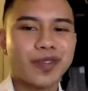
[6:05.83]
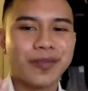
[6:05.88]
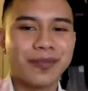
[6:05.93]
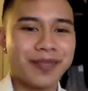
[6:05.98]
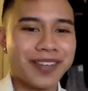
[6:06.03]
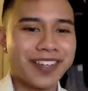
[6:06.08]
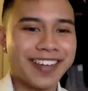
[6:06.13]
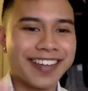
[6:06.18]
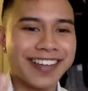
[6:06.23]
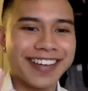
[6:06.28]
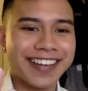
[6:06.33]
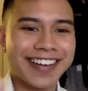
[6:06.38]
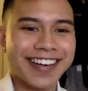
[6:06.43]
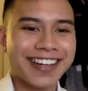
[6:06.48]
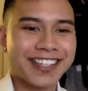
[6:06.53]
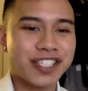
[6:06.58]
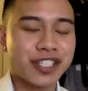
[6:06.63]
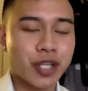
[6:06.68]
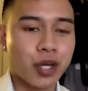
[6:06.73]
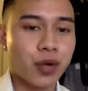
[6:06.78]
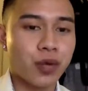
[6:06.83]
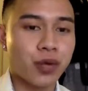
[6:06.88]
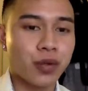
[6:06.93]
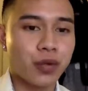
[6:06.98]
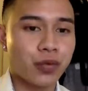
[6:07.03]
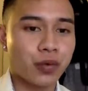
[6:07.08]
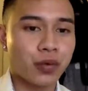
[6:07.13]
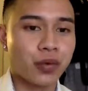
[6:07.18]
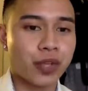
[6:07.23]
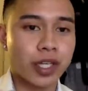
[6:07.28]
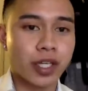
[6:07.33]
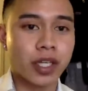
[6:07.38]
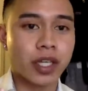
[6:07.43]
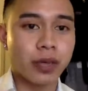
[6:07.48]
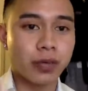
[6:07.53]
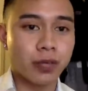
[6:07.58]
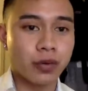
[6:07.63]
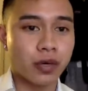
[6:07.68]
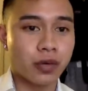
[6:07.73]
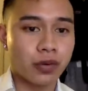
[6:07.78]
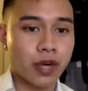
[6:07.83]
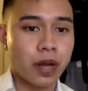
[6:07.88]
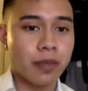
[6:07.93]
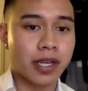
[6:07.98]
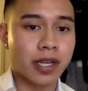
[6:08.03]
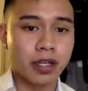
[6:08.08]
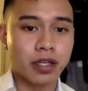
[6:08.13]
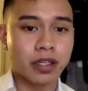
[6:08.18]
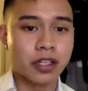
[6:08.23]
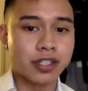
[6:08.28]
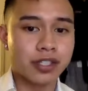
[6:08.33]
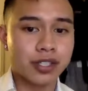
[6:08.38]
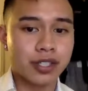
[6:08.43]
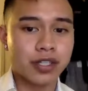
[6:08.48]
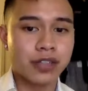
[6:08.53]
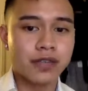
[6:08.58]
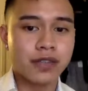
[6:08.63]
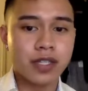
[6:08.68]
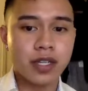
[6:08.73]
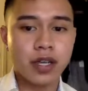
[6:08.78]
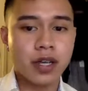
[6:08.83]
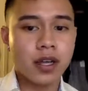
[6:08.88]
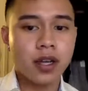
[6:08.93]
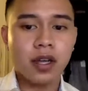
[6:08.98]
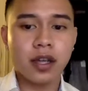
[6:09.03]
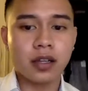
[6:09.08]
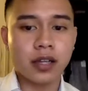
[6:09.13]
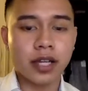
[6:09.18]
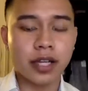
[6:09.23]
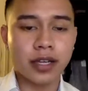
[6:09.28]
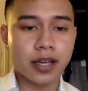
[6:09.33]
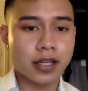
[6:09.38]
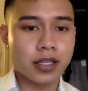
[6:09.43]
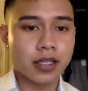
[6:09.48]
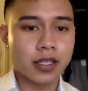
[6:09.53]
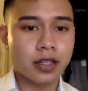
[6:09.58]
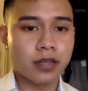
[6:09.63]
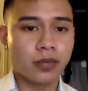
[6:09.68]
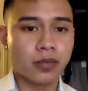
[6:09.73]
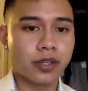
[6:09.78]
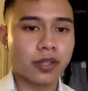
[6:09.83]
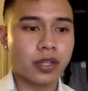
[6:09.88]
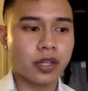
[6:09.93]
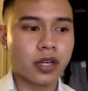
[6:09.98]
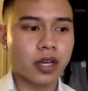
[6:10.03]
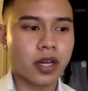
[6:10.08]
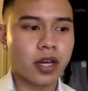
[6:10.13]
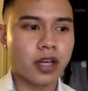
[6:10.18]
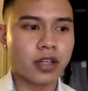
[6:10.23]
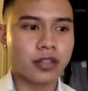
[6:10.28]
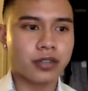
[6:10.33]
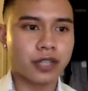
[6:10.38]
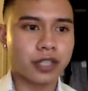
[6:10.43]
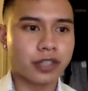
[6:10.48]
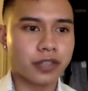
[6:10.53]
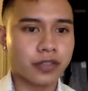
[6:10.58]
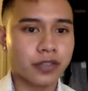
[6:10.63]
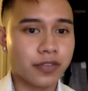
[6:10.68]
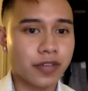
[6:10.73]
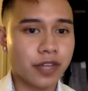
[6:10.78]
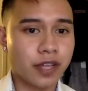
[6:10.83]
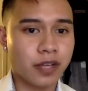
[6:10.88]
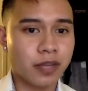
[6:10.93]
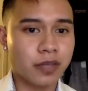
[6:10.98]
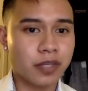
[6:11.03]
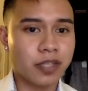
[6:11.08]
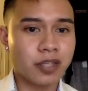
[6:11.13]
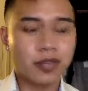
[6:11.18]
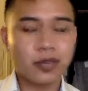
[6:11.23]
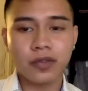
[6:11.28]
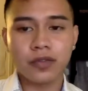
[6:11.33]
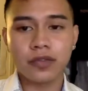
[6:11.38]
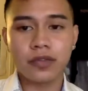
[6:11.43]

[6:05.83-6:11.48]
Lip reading: be shown through the programming and initiatives like I did with Director of Development.